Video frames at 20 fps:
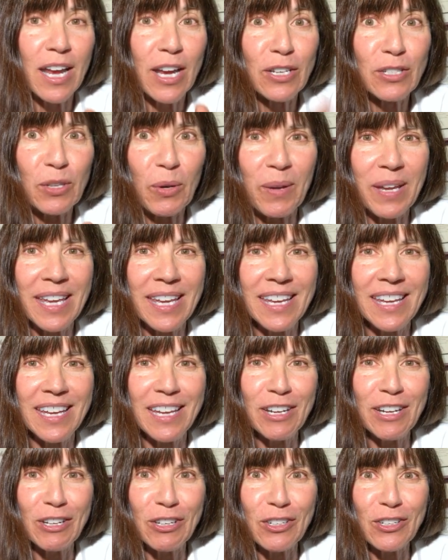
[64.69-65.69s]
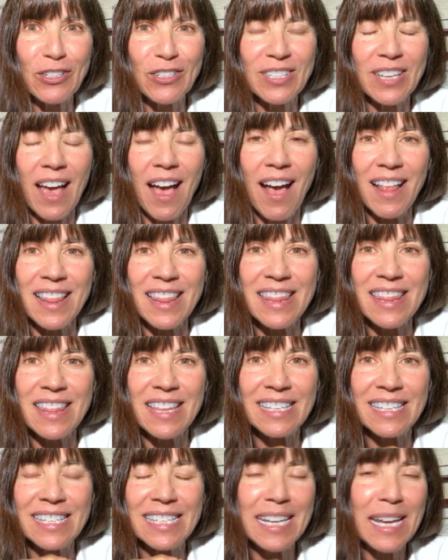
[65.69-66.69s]
So here's a
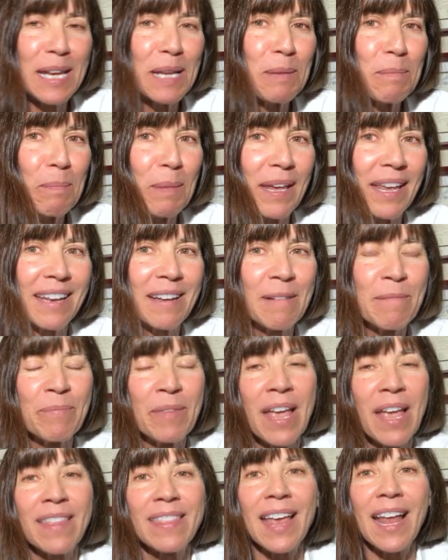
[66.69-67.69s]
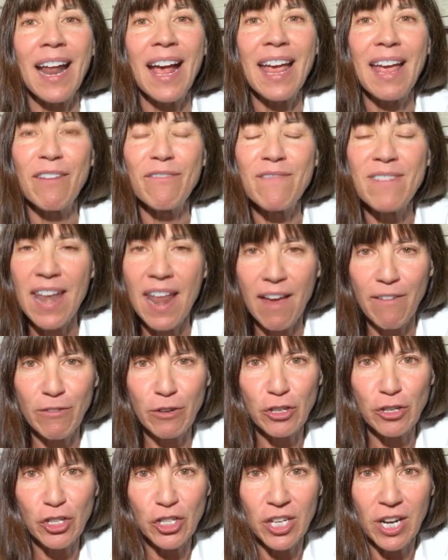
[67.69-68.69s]
tidbit that I have
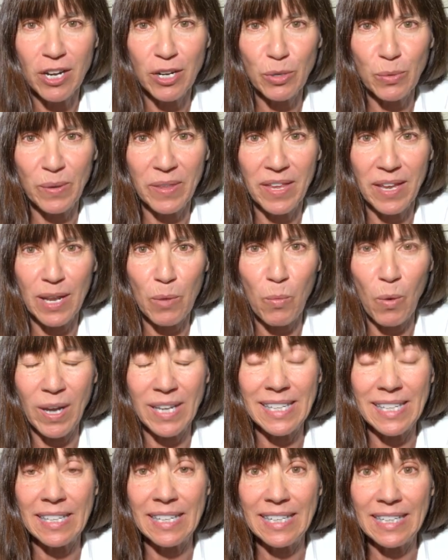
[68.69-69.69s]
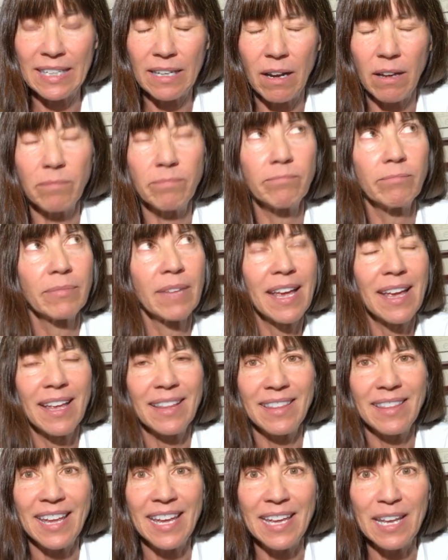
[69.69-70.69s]
never shared with anyone
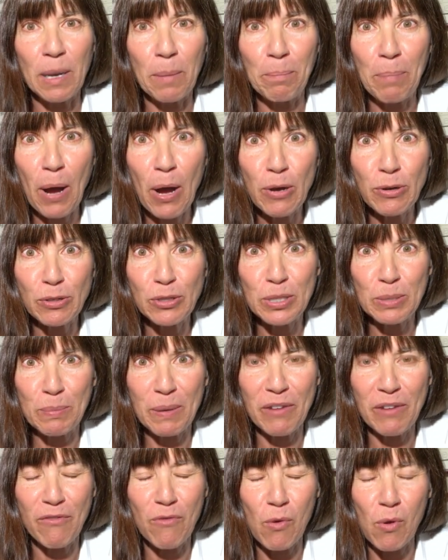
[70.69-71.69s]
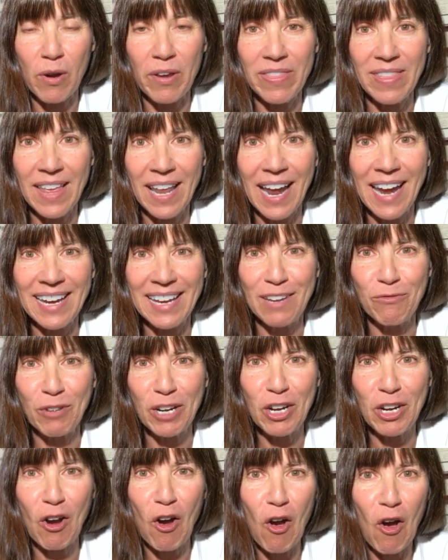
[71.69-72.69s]
in a post before that I can
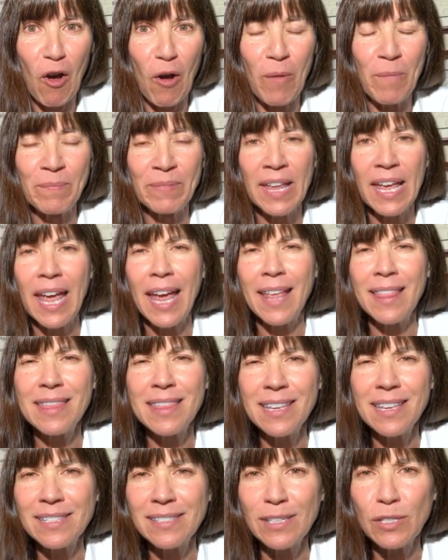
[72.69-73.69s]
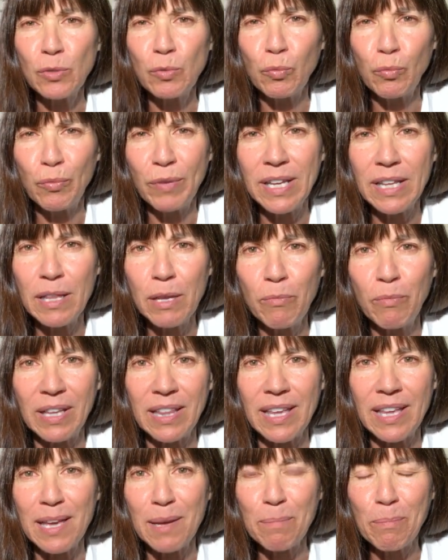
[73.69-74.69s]
recall. And this is really,
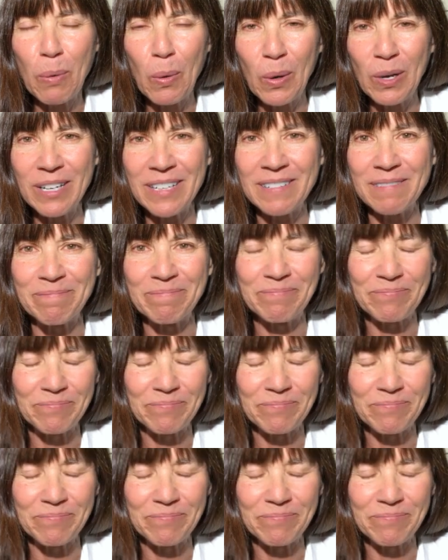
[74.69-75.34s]
really important.